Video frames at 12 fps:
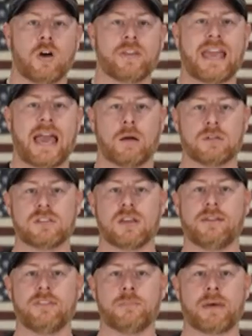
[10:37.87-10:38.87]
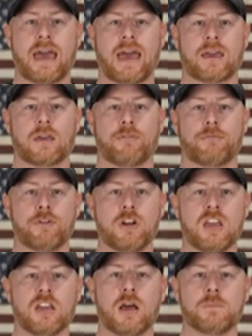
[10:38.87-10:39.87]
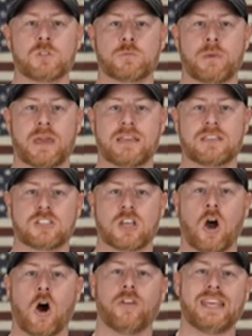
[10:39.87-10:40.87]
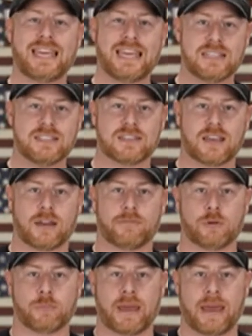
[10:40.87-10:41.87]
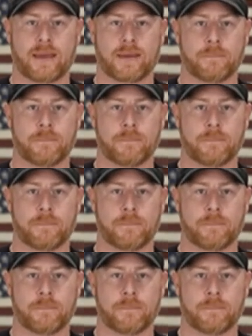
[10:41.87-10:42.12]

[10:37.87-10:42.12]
on the outside of the bag, freeing up space on the inside of your bag.